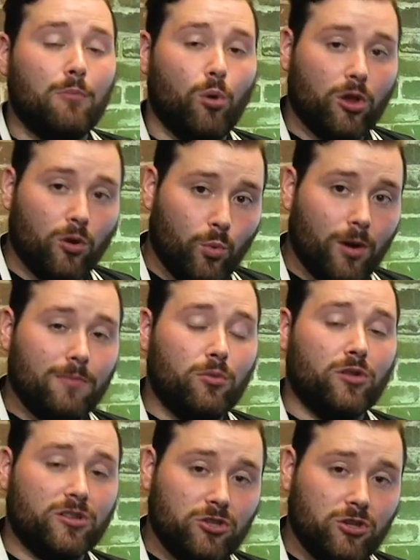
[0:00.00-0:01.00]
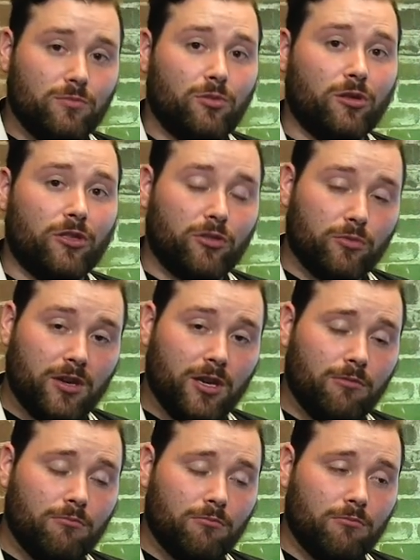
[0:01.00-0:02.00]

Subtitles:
bullet 1, bullet 2, bullet 3,